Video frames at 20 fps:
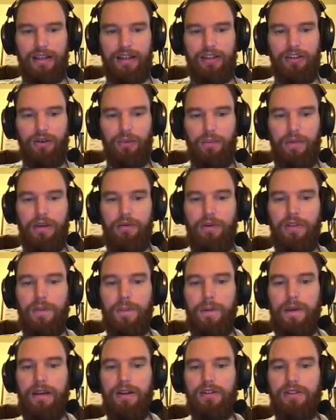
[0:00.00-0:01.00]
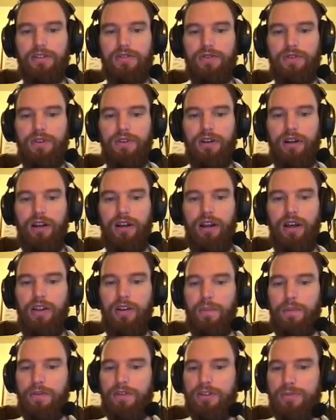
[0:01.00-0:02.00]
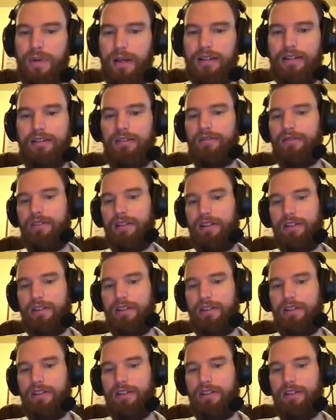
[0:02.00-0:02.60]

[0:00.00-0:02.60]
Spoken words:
You'll meet with peers for another perspective and